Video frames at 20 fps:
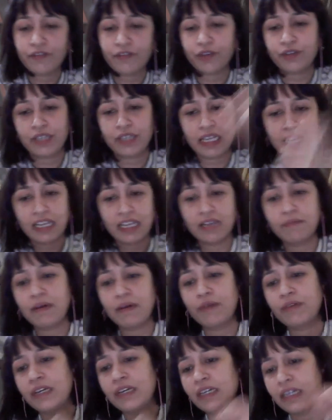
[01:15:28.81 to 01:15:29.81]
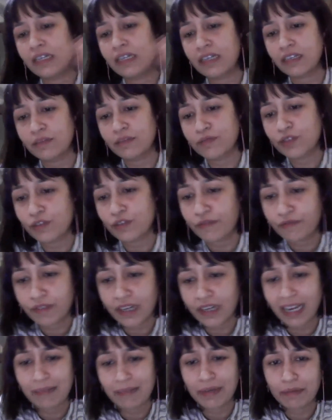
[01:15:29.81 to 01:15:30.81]
if you're thinking about it in terms of
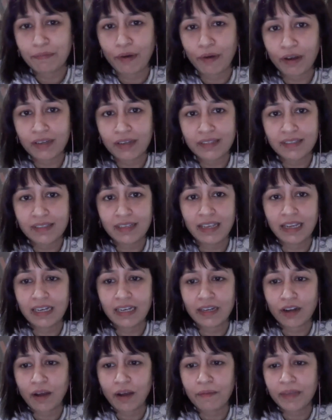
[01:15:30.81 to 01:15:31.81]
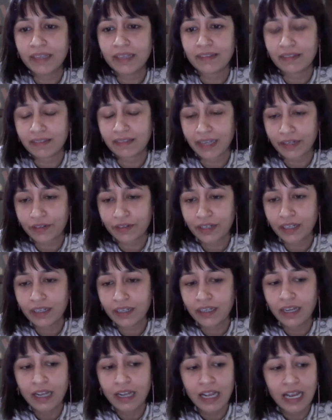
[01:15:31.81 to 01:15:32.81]
climate policy, economics, etc.,